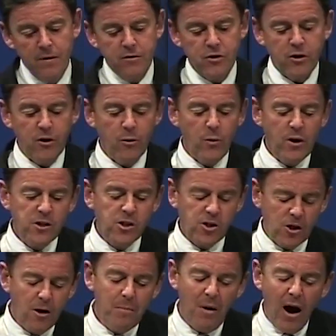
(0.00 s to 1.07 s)
So there was
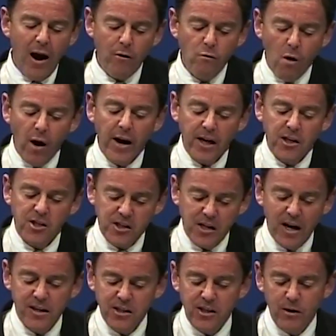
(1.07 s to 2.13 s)
some ironic
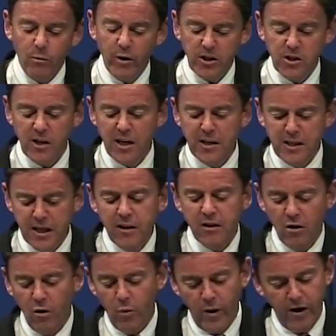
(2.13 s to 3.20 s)
sense in which they didn't
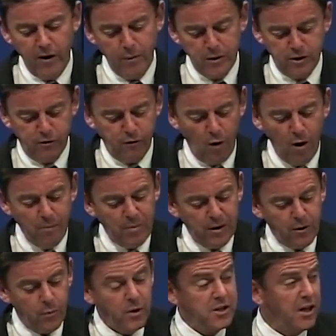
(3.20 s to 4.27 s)
know where he was from, but
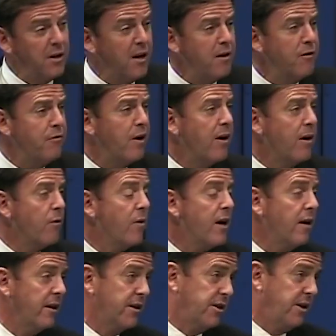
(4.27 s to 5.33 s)
there was another very
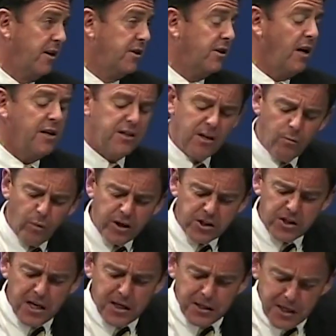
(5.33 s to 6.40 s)
realistic sense in which
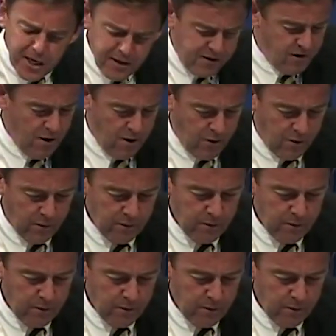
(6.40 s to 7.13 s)
they did know.